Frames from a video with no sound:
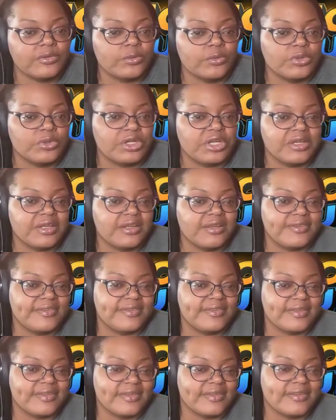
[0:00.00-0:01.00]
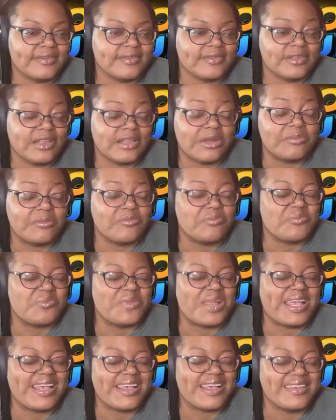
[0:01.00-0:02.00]
will win in 86, that
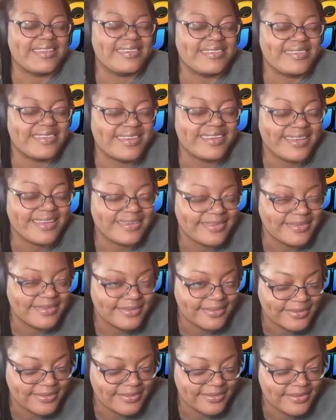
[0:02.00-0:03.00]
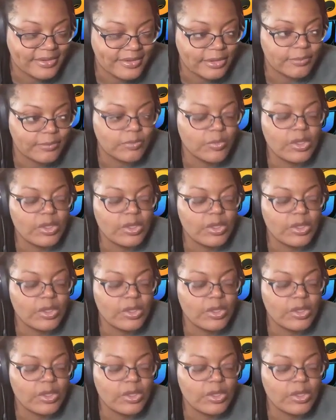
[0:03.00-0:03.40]
amazing 86 team.